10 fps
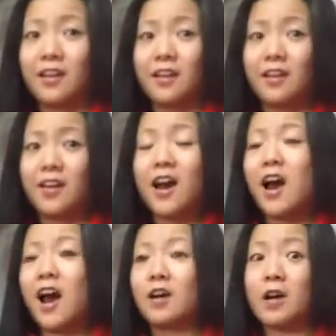How you do
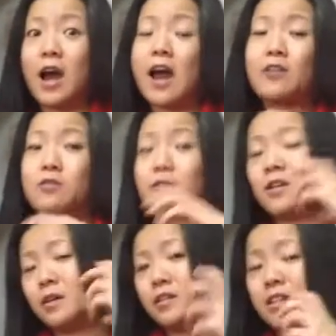that? I I would
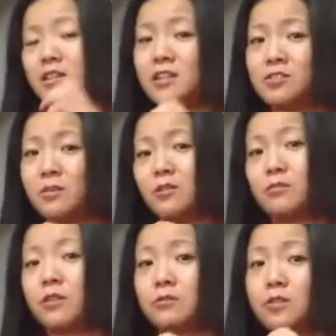because I teach them how
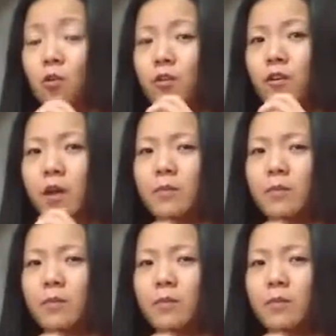to play the recorder.